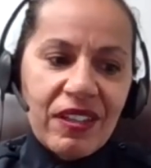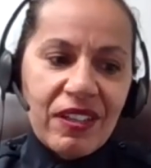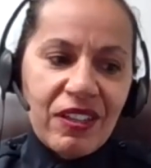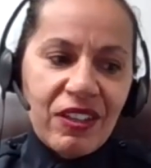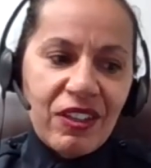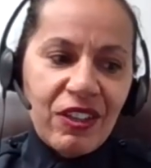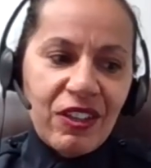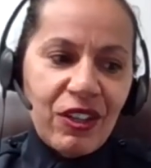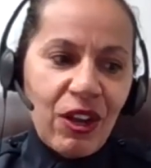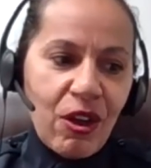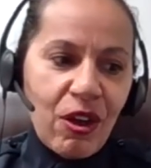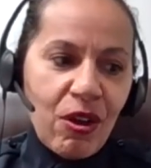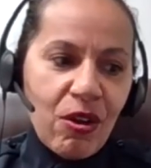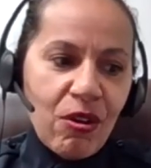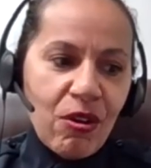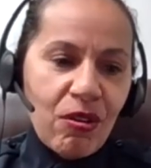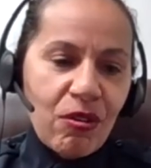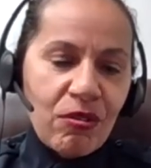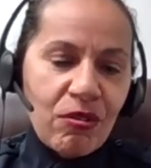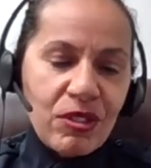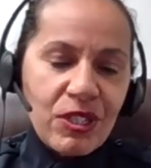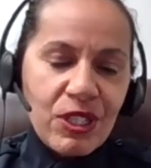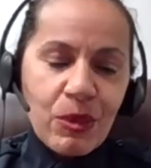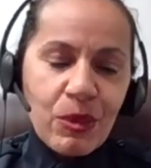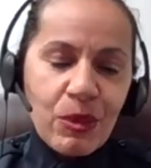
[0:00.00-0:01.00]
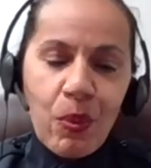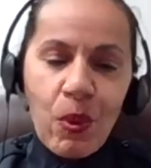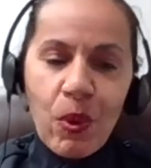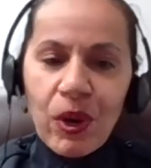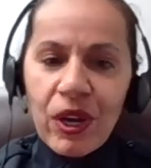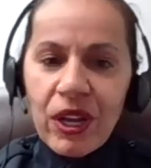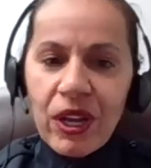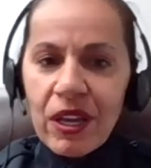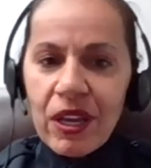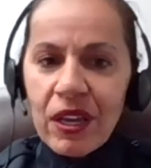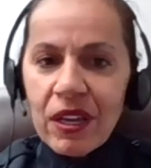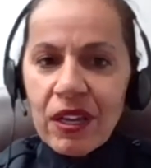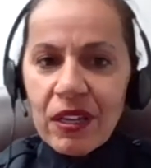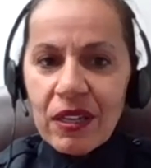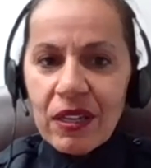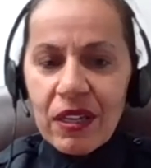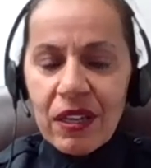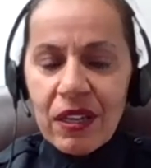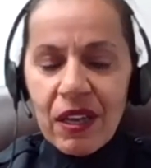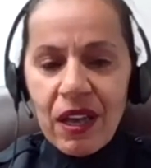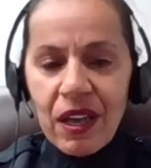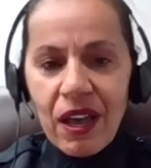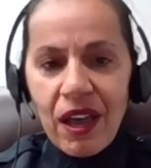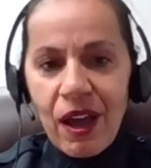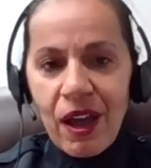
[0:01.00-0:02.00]
you know, supporting,
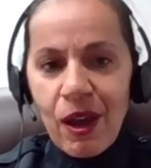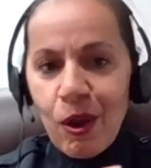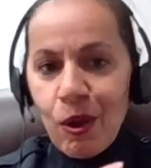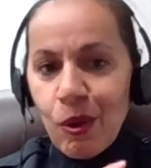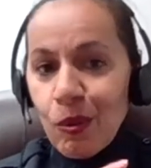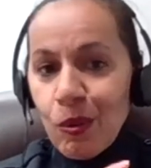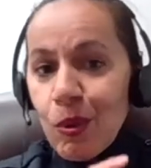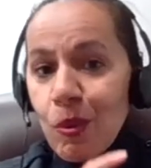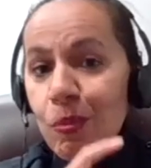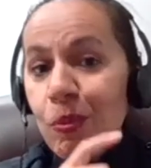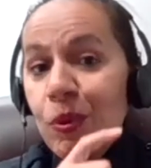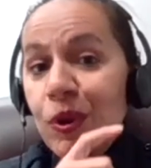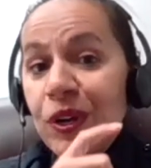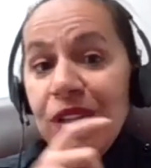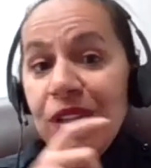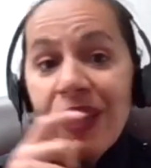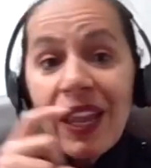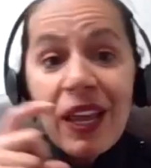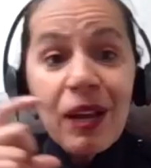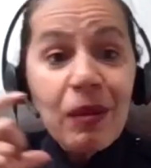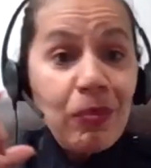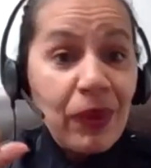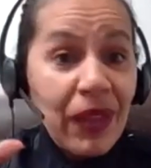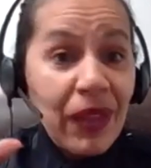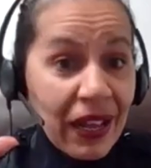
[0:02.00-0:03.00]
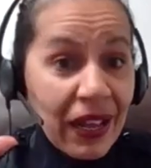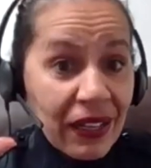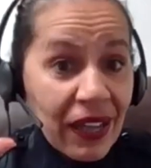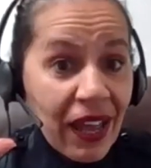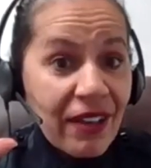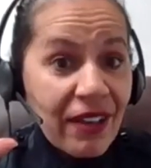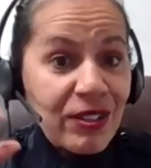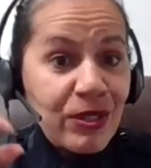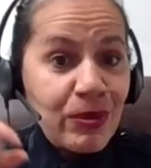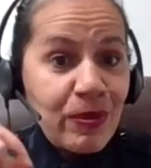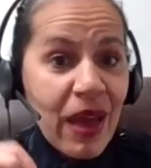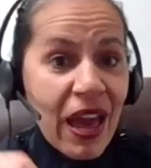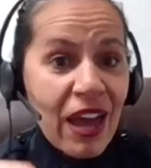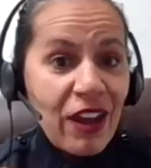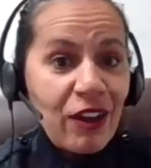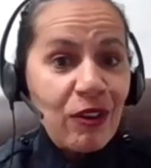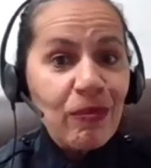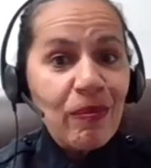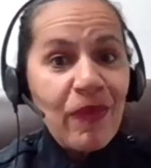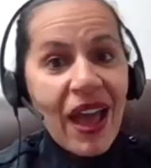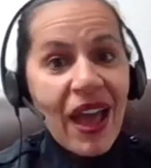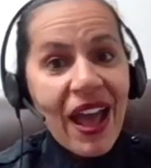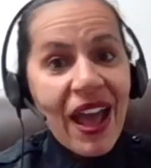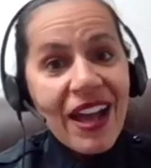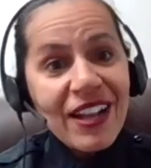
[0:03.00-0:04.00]
or we'll put like Black Lives Matter
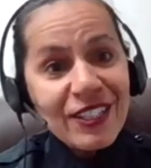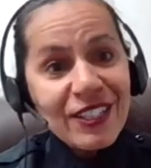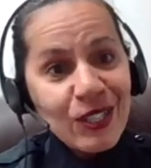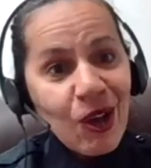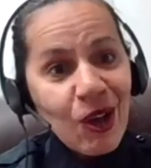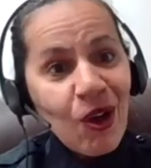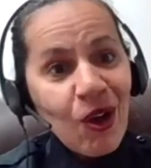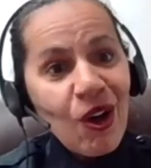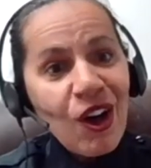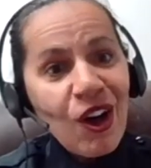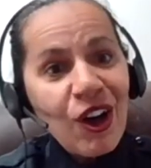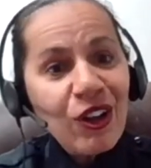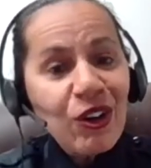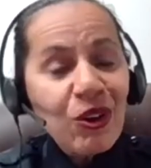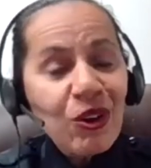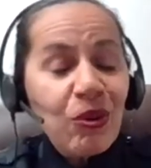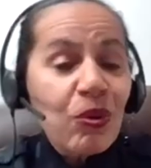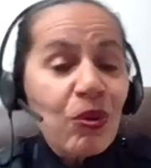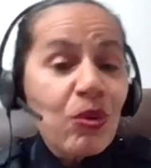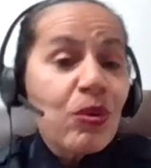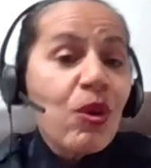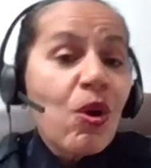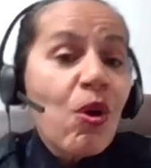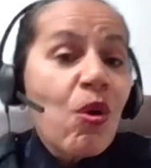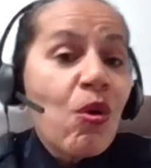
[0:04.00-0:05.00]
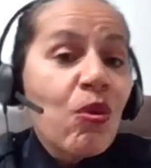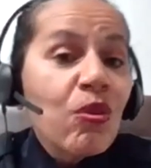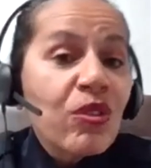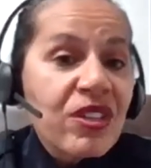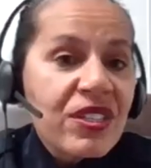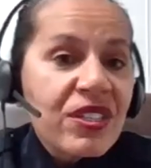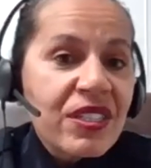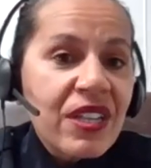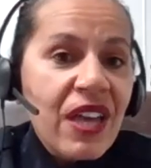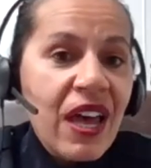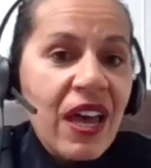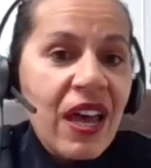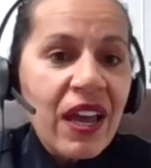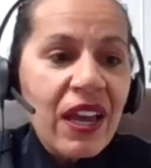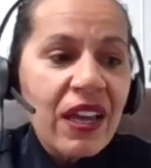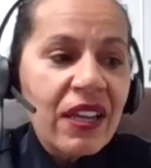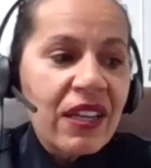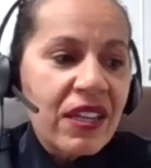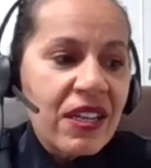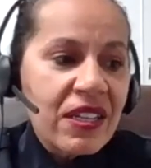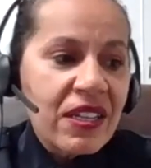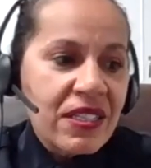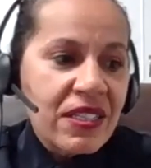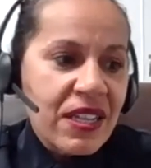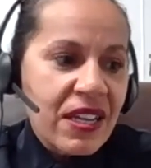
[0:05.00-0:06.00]
mask on, or we'll hold a sign
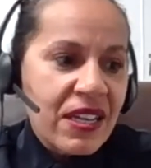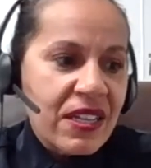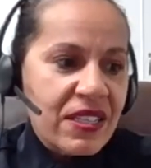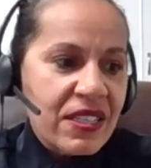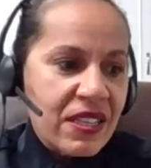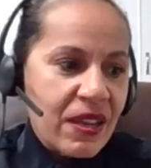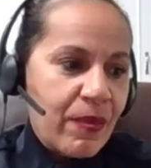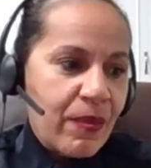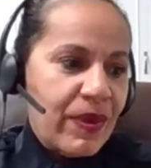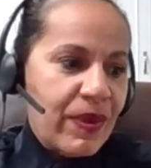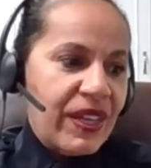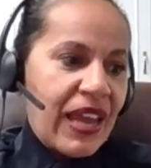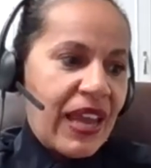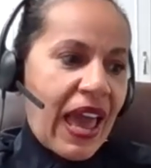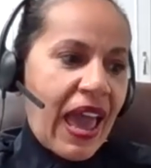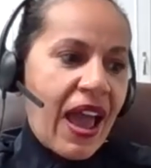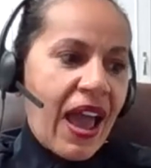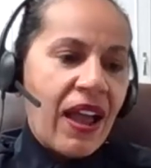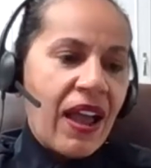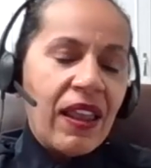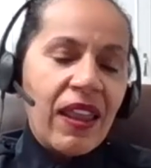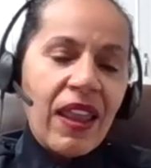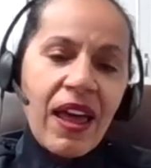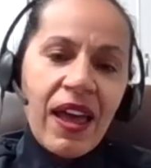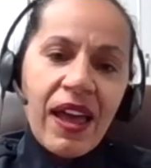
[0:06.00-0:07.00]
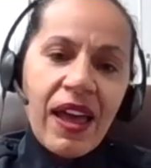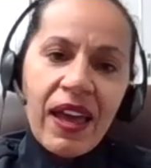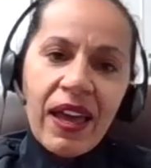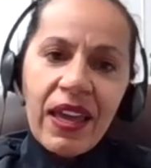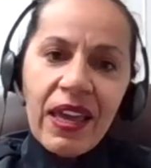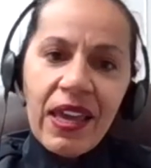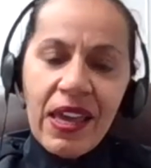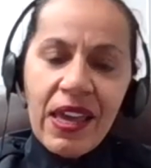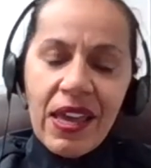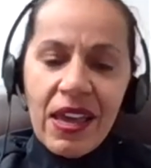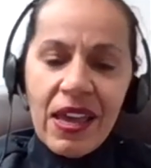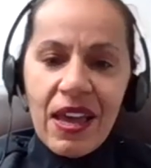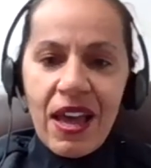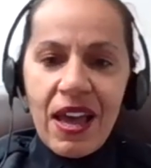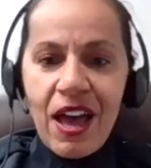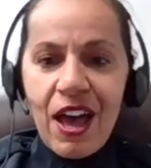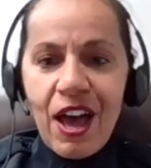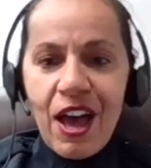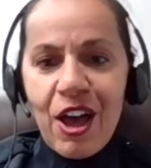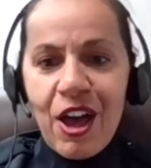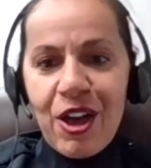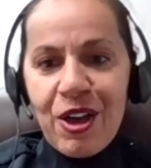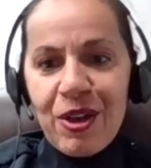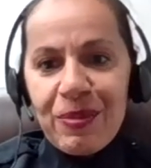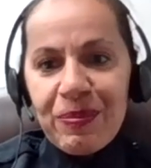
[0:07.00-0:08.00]
that says I'm an ally.
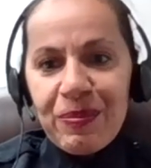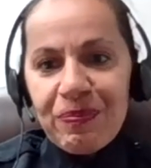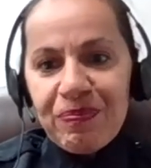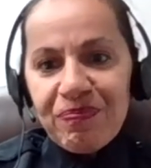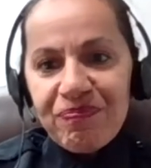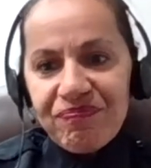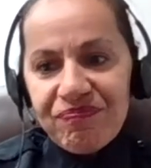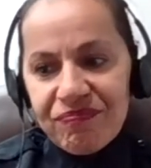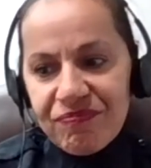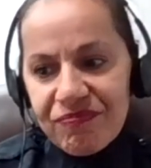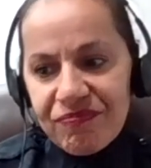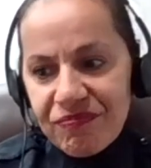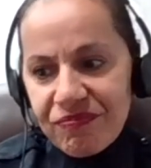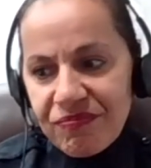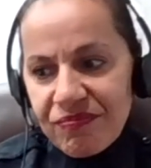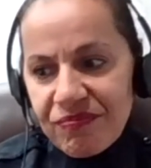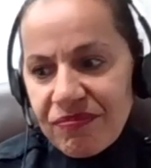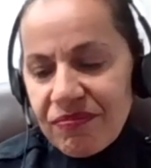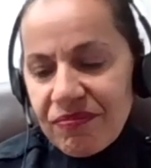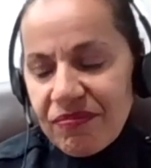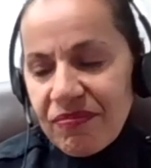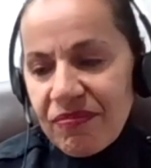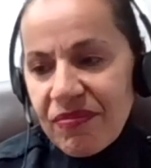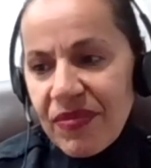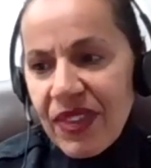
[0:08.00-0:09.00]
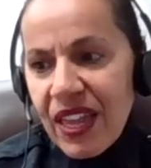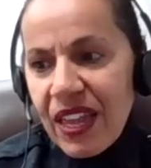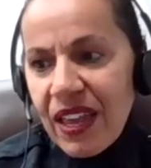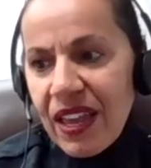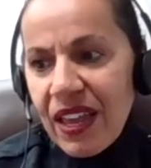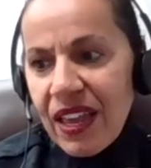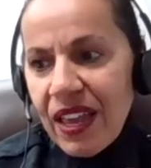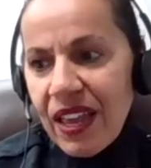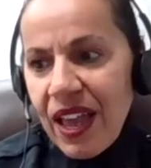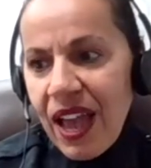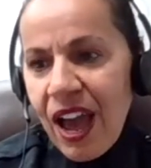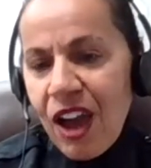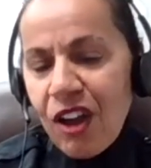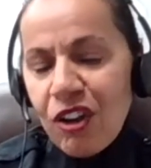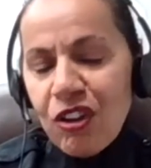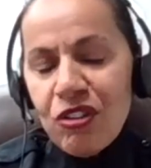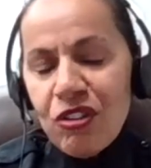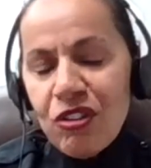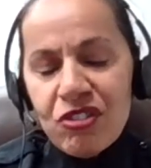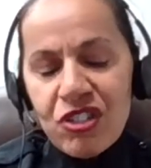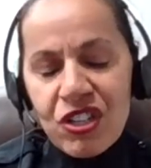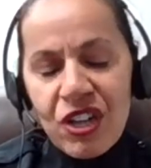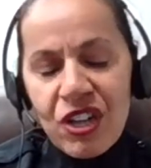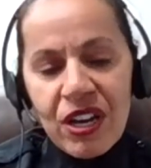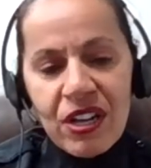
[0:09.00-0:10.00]
How do
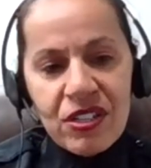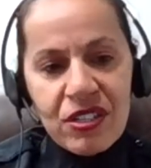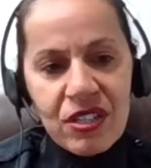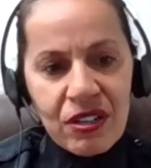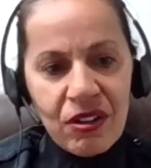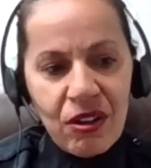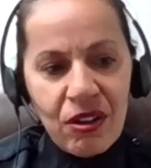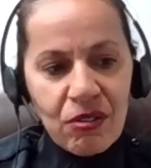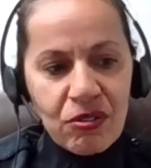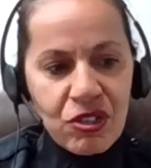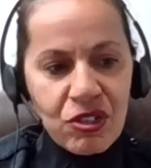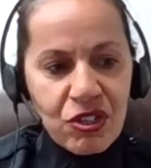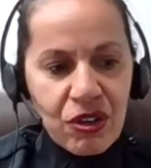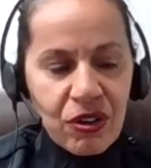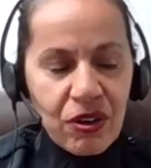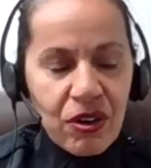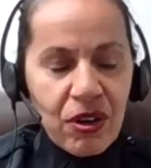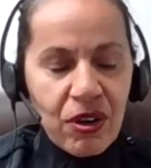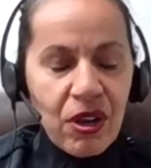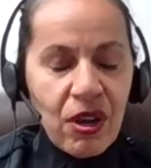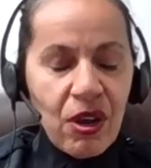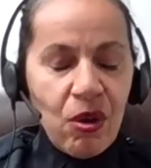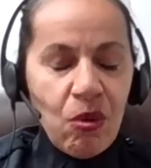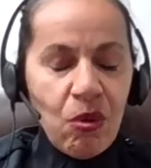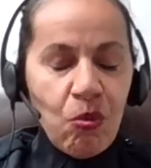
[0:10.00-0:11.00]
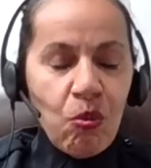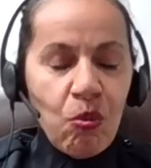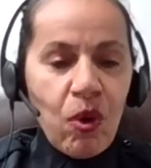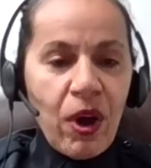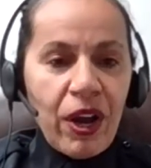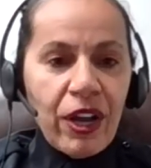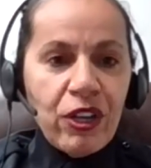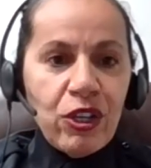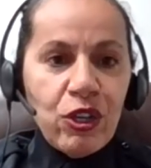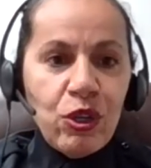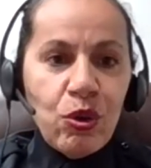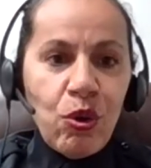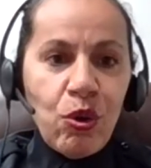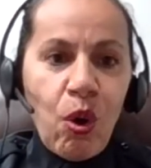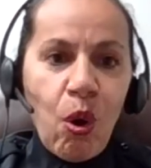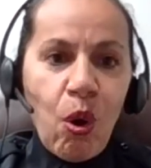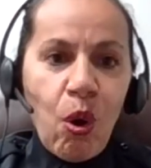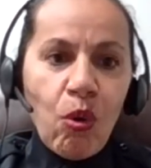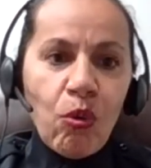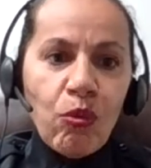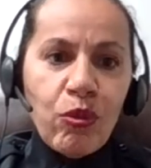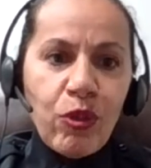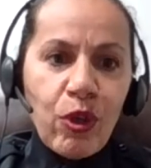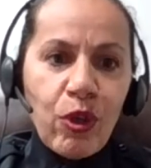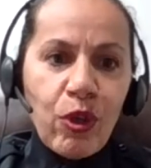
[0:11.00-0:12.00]
you change the culture? One, you
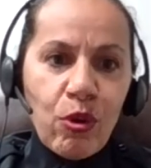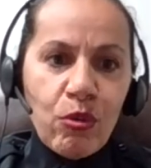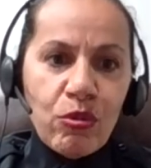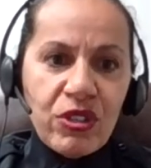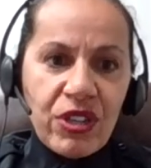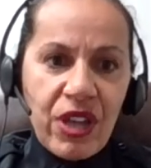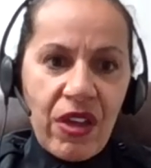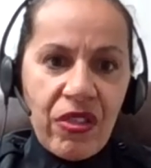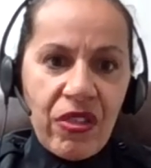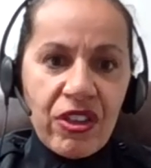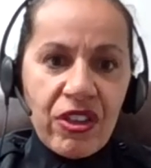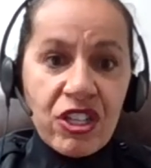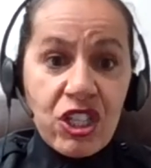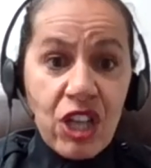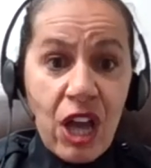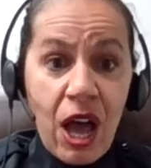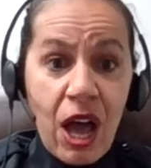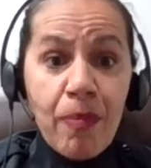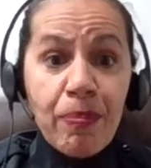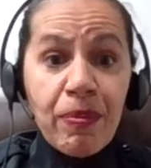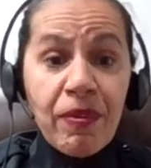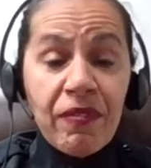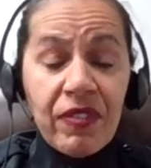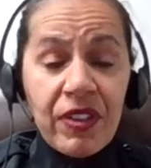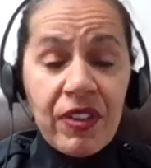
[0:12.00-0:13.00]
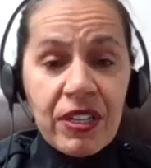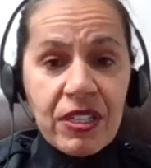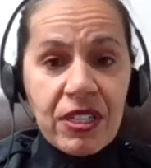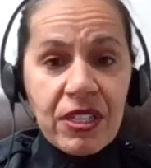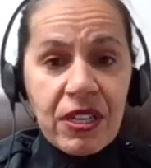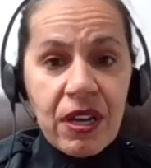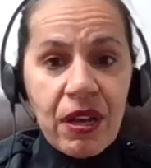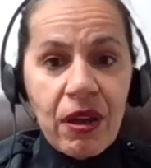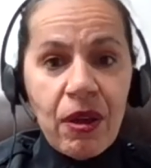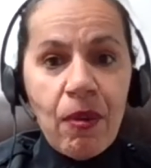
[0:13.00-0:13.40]
hold those at the top of it,